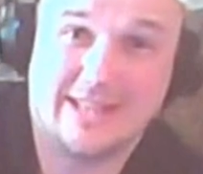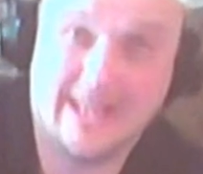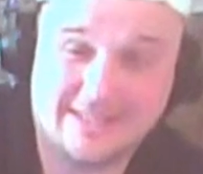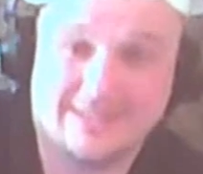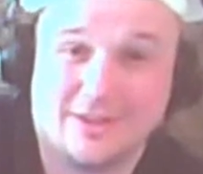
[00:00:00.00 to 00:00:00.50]

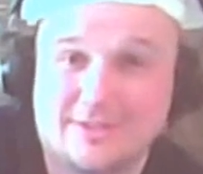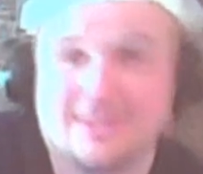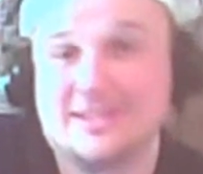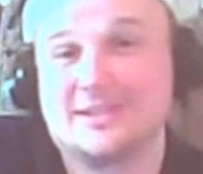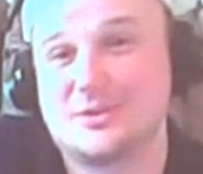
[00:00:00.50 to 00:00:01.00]
had not
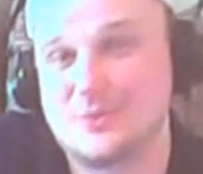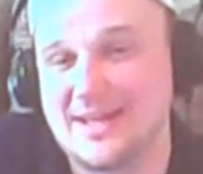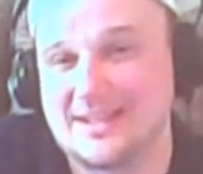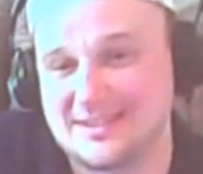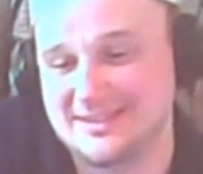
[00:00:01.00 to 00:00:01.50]
the
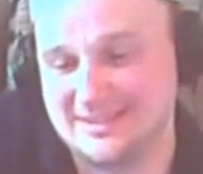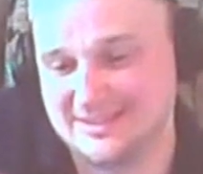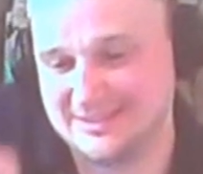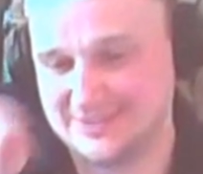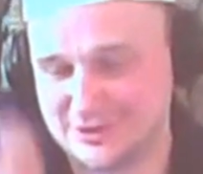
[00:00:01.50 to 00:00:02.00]
right
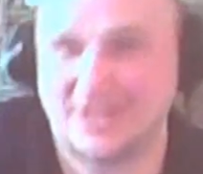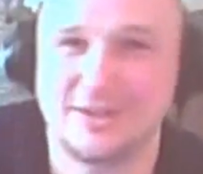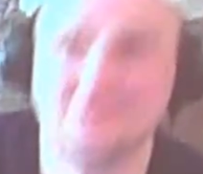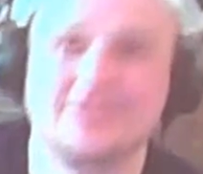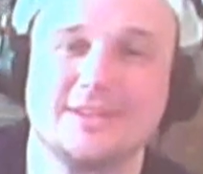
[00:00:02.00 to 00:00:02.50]

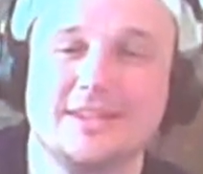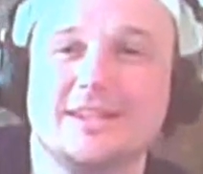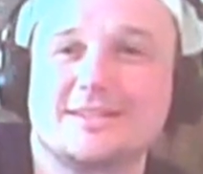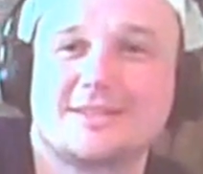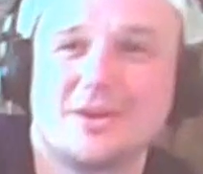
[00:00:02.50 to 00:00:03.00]
shadows
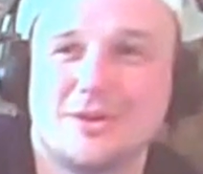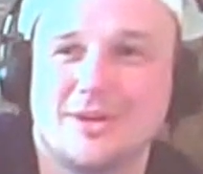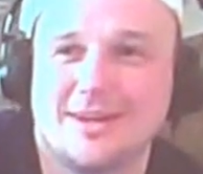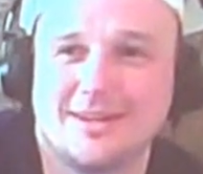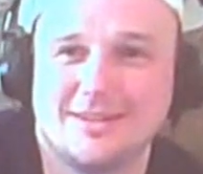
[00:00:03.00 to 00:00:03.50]
so
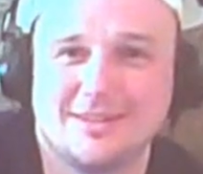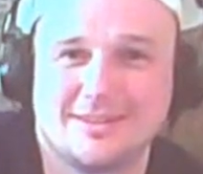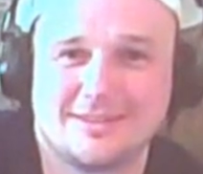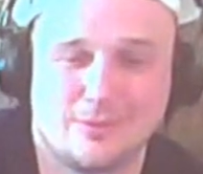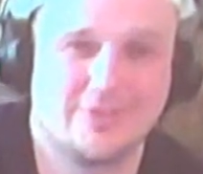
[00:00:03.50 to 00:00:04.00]
uh,
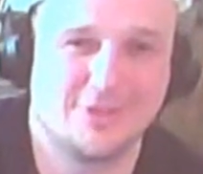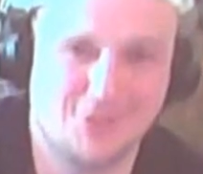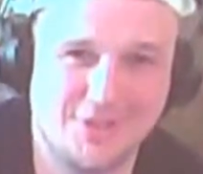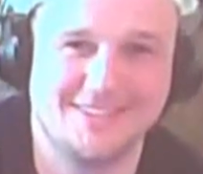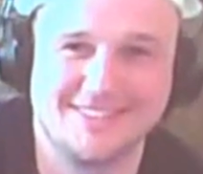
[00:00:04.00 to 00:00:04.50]
there was a
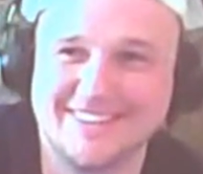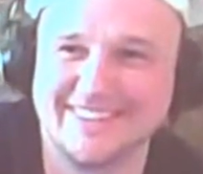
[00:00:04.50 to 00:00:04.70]
chicken